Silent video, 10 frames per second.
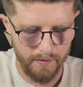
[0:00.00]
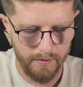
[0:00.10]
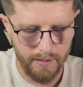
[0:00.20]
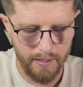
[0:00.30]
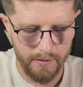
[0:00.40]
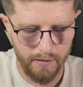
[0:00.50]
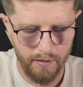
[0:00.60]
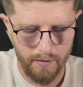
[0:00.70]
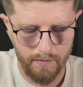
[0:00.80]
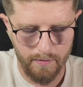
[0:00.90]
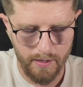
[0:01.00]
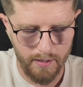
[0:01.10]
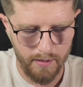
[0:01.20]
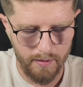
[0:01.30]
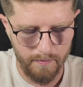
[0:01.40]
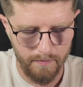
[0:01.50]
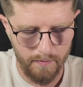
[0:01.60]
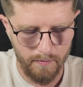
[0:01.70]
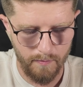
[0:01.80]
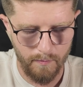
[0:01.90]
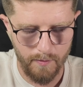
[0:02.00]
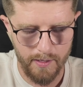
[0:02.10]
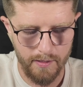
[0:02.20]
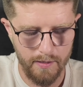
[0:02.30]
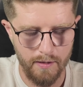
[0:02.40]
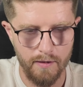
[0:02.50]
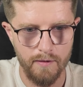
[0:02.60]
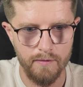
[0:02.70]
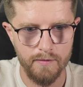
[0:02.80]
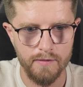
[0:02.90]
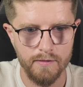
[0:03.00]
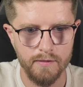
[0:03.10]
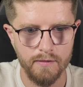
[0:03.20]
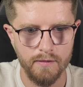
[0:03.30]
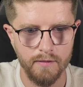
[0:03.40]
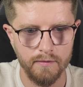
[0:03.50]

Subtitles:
So let's go Windows